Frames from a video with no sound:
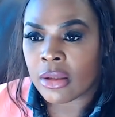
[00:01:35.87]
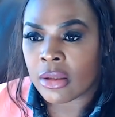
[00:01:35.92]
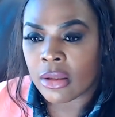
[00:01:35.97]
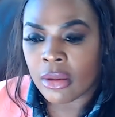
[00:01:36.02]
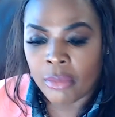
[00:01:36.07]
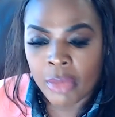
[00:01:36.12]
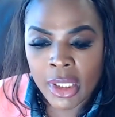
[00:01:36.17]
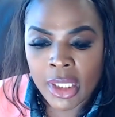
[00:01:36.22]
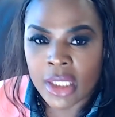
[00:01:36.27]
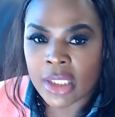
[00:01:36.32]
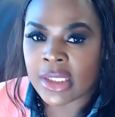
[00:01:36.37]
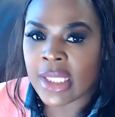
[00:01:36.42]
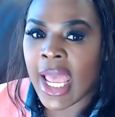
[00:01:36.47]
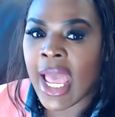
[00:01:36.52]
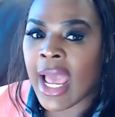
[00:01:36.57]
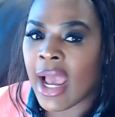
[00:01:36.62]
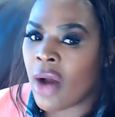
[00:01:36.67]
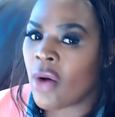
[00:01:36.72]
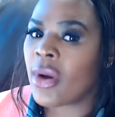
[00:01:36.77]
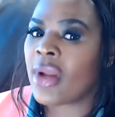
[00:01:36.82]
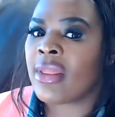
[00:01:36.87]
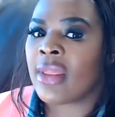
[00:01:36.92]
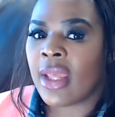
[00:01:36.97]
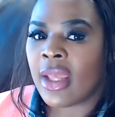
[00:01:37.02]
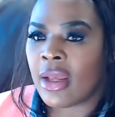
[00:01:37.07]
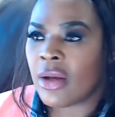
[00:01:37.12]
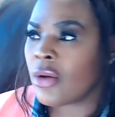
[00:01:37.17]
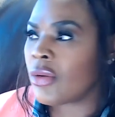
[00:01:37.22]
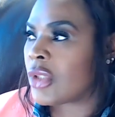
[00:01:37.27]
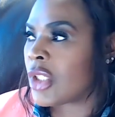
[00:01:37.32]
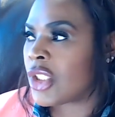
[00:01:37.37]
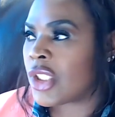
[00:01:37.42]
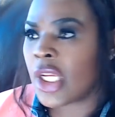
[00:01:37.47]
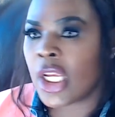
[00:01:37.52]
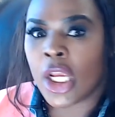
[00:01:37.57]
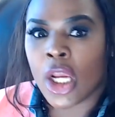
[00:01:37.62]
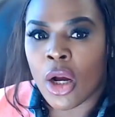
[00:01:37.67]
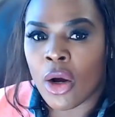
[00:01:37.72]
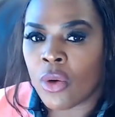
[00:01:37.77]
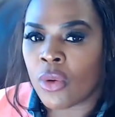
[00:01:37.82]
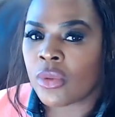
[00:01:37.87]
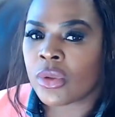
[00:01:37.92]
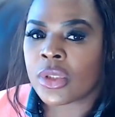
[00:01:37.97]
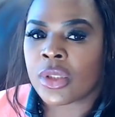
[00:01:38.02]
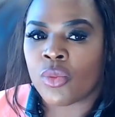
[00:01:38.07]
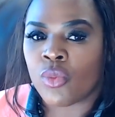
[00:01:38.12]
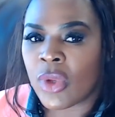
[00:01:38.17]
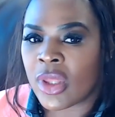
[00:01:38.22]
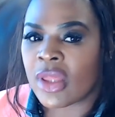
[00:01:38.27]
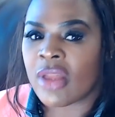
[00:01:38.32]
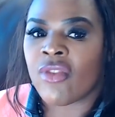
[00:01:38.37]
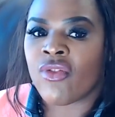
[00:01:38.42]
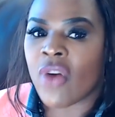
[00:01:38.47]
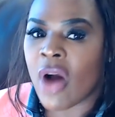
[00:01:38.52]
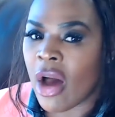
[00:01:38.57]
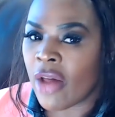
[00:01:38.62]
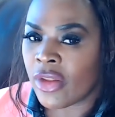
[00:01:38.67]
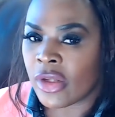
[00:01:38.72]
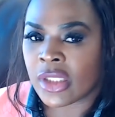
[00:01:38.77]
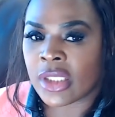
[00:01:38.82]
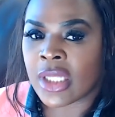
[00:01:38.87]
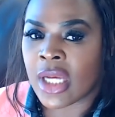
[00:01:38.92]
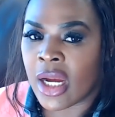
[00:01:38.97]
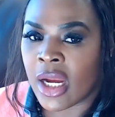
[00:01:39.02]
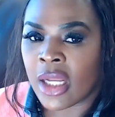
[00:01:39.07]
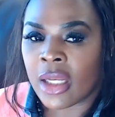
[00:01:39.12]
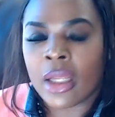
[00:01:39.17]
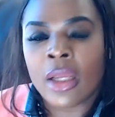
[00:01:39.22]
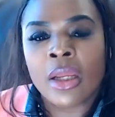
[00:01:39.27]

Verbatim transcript: Because how in the hell did she go to, with the father's side?